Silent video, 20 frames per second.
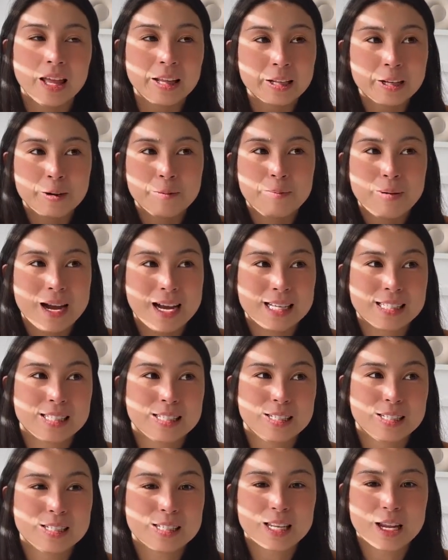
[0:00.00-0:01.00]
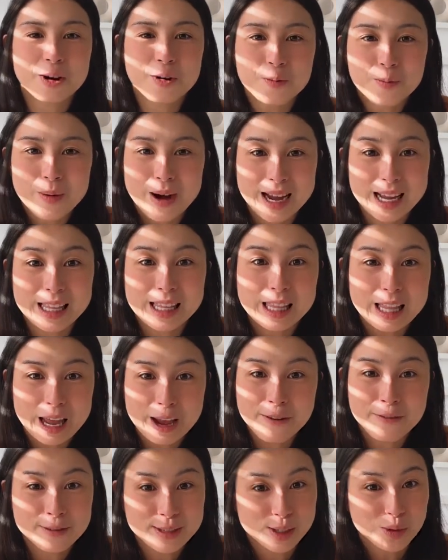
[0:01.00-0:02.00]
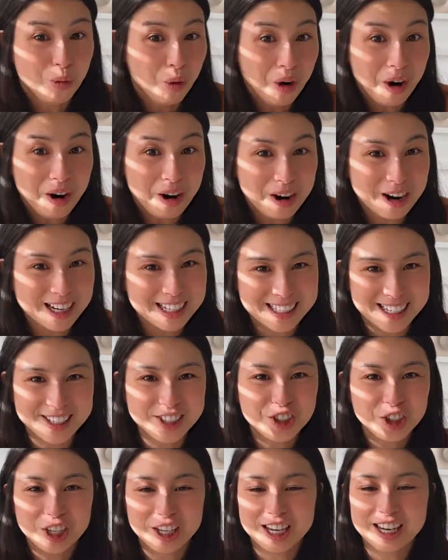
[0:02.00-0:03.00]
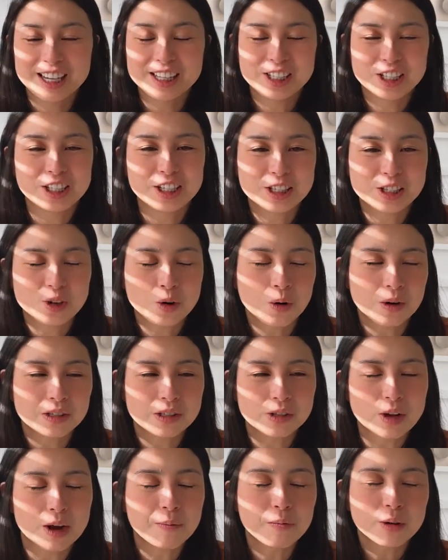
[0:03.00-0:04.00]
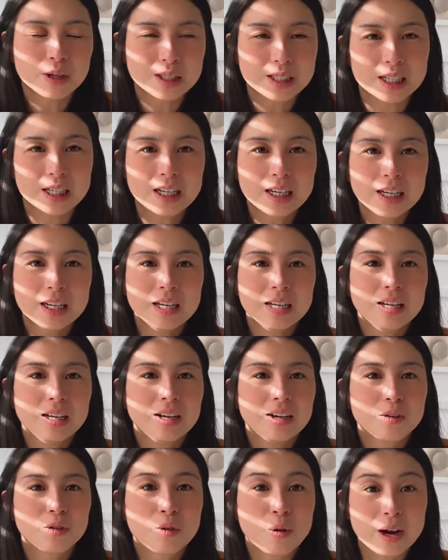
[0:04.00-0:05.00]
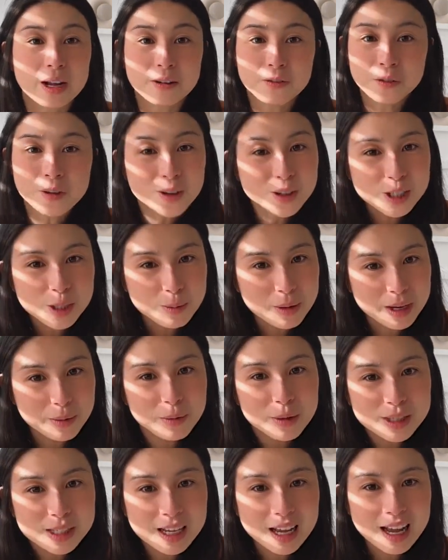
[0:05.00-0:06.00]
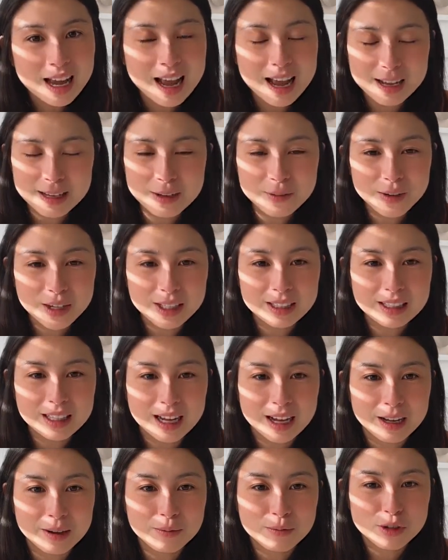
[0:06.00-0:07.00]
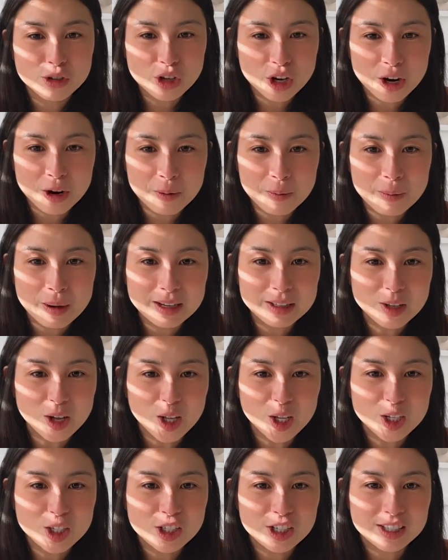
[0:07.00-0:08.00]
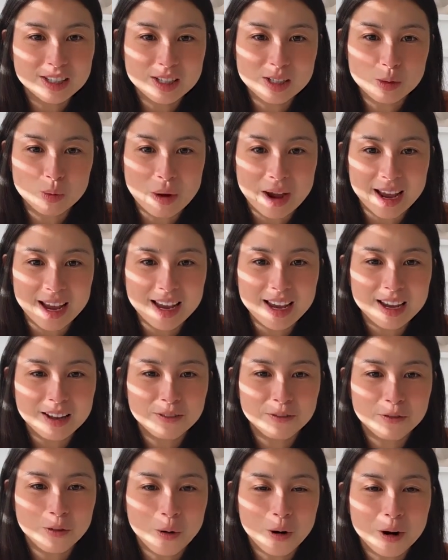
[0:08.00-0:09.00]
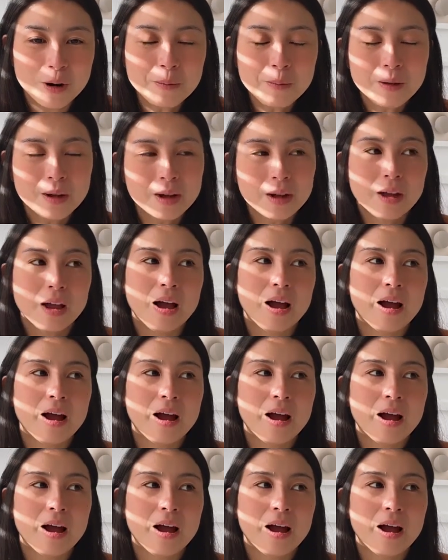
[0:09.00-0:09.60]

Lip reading: encompasses like my life's work essentially into this course. So I'm really grateful to be able to even share my knowledge in this way and form.